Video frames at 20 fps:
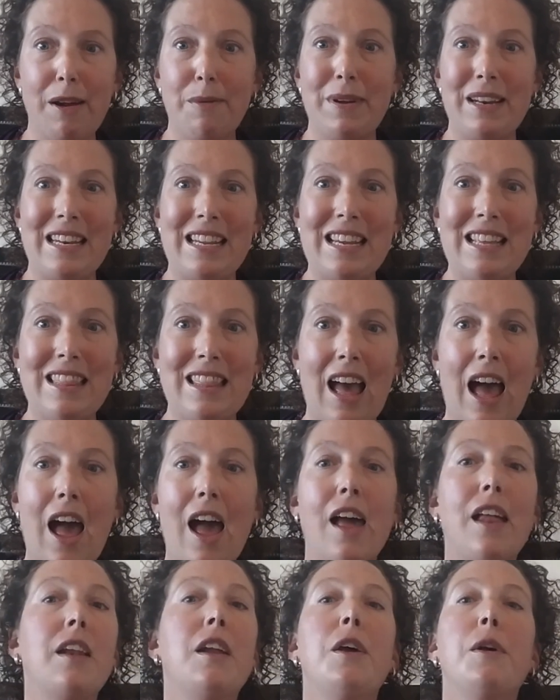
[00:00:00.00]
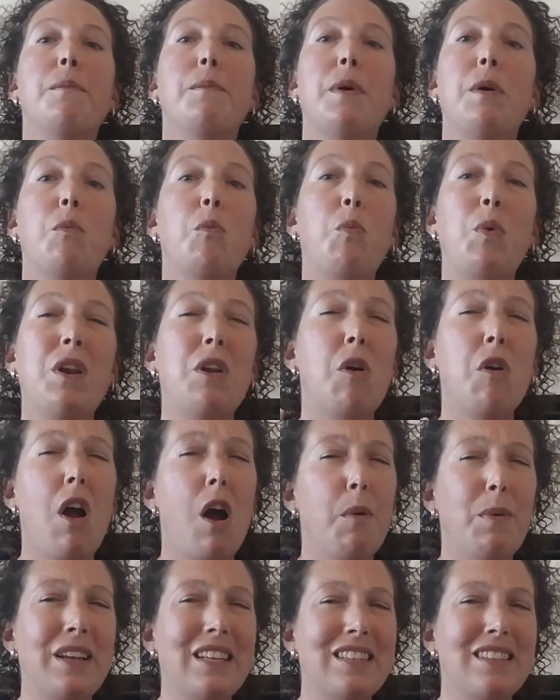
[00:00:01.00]
We need that, but we don't
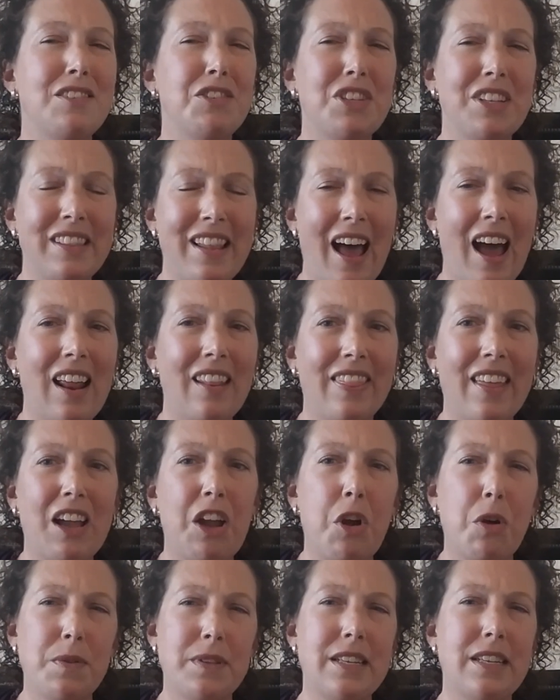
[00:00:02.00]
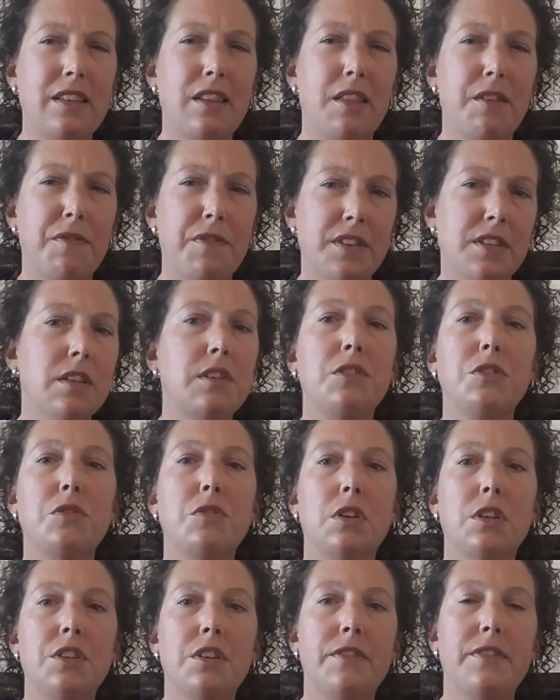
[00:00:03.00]
always, there's a lot that goes into the physical
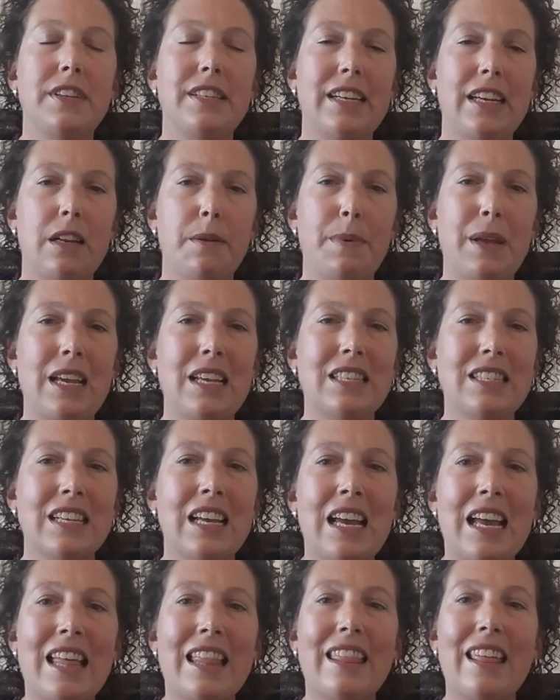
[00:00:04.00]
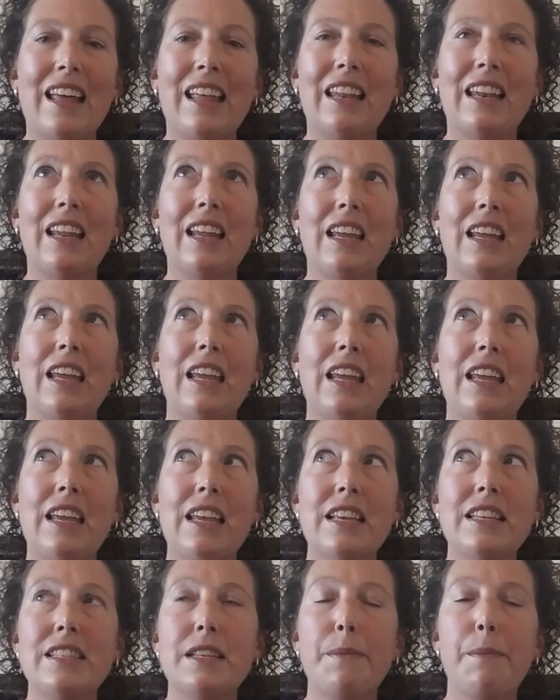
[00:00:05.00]
structure of a database that
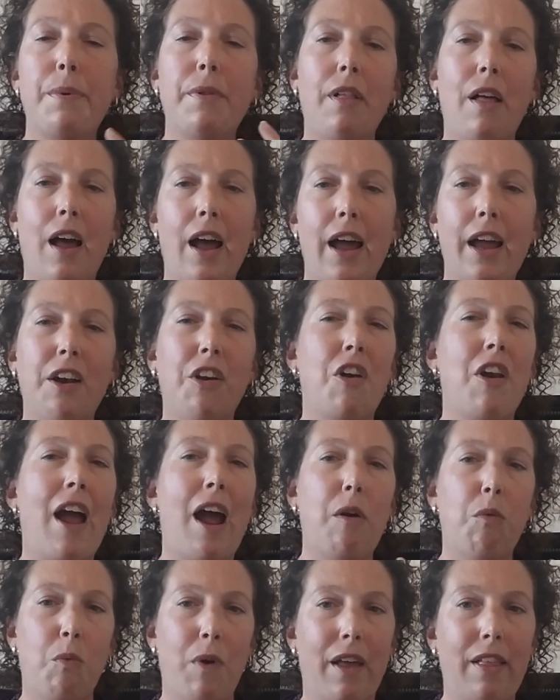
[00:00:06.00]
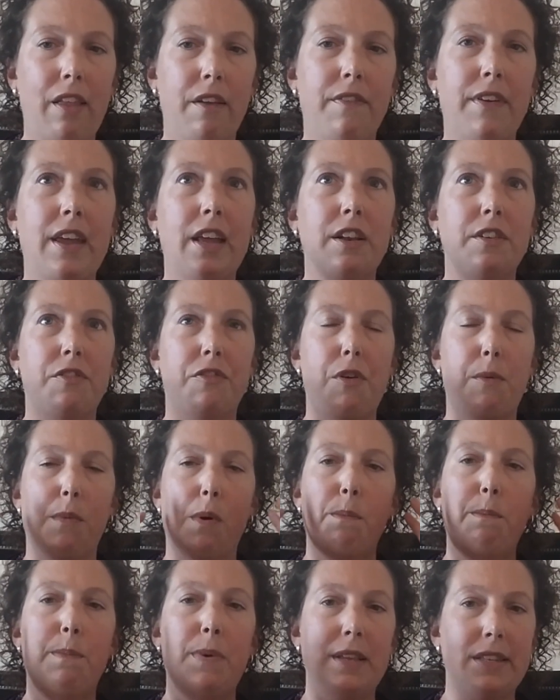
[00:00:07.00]
is implied or not relevant from a
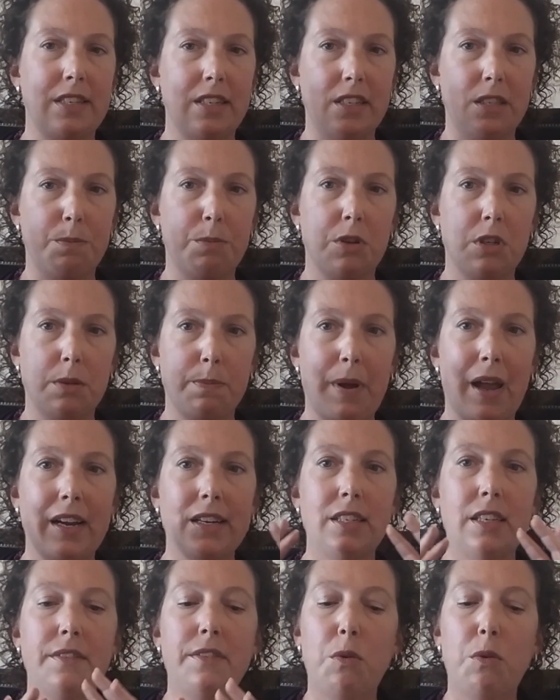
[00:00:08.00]
business perspective.